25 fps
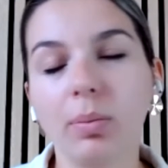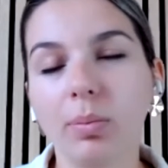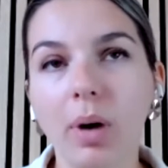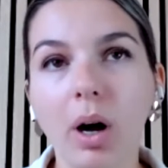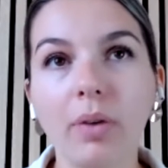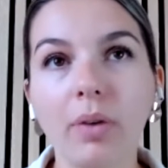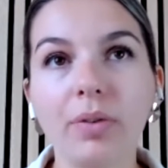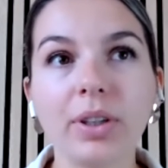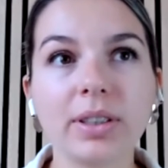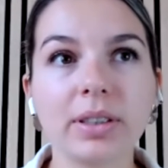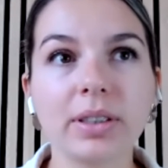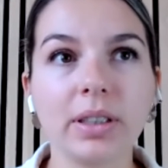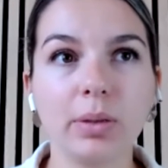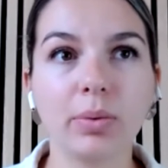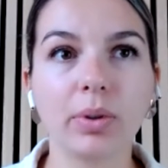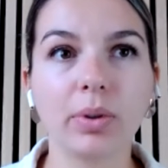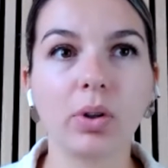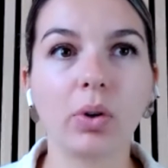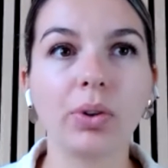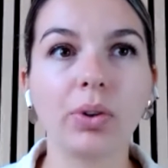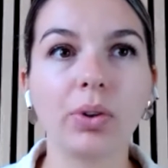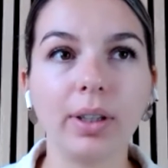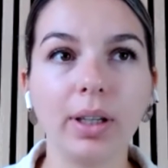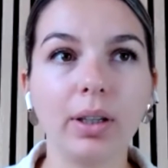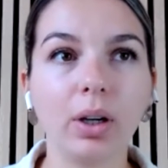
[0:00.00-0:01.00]
obviously
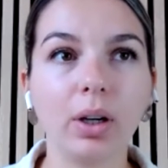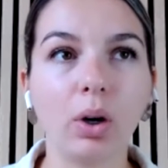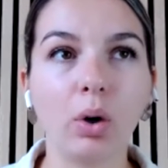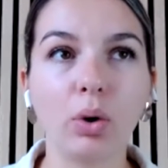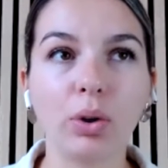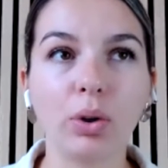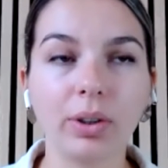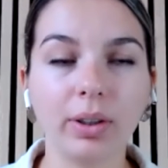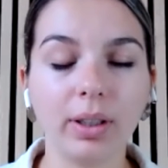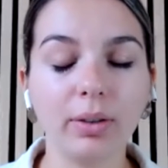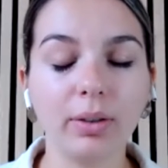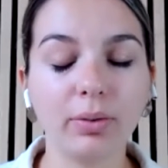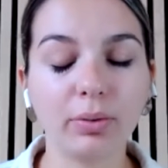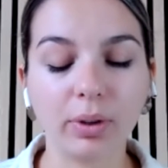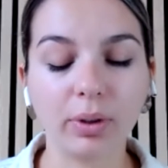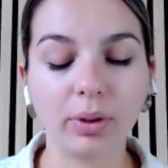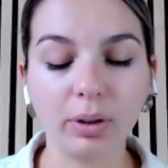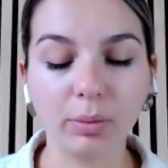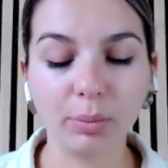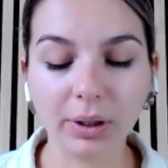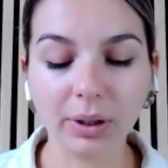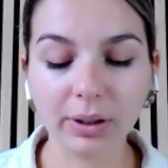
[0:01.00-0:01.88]
we're all different,